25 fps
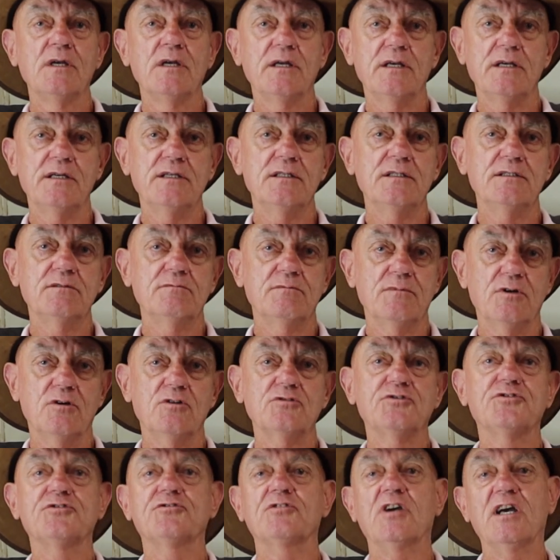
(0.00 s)

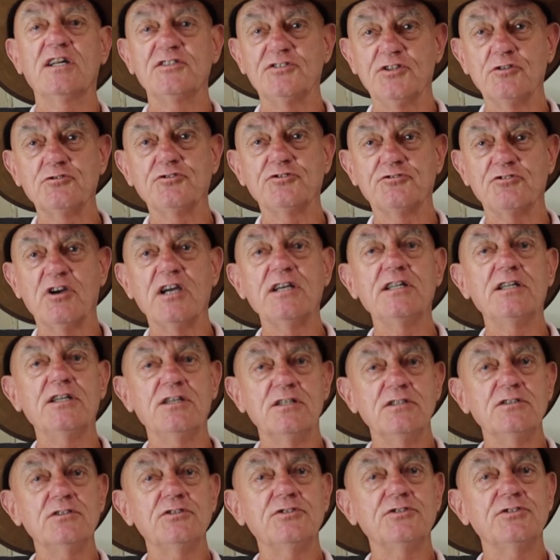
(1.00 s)
as
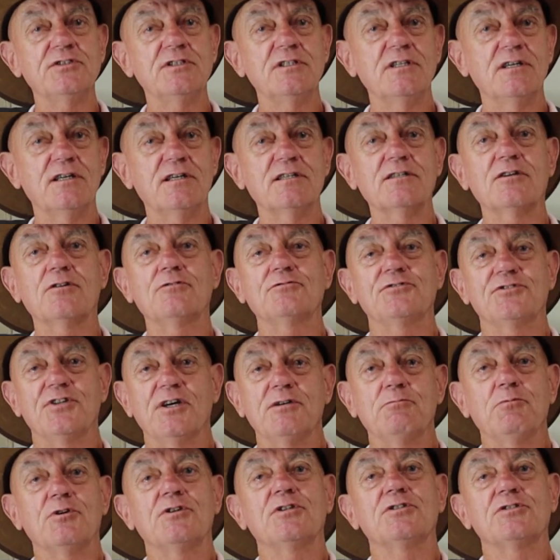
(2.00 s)
Australians, and of course
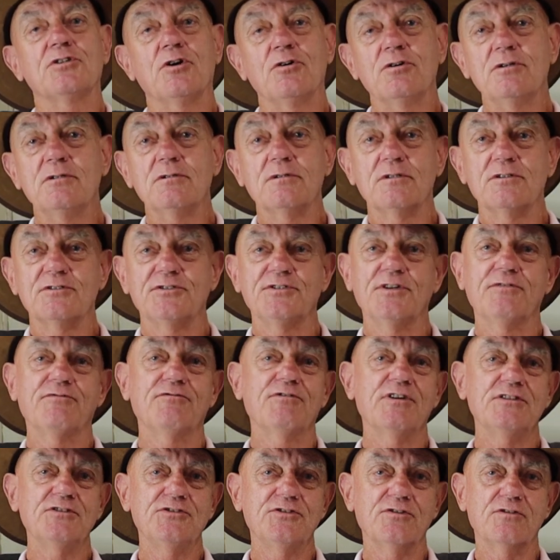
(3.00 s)
they want a dog because their
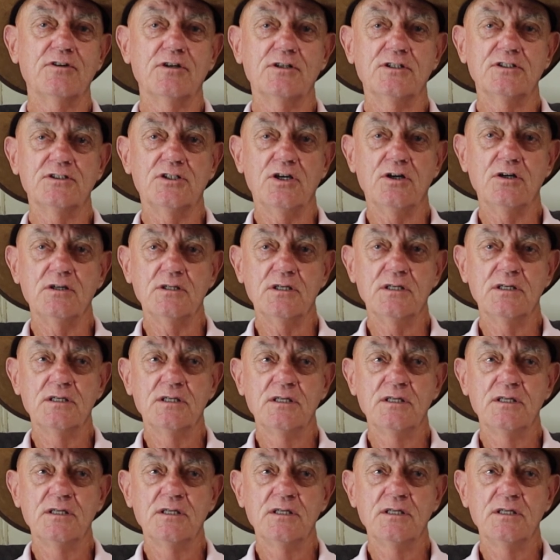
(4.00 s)
friends have got a dog.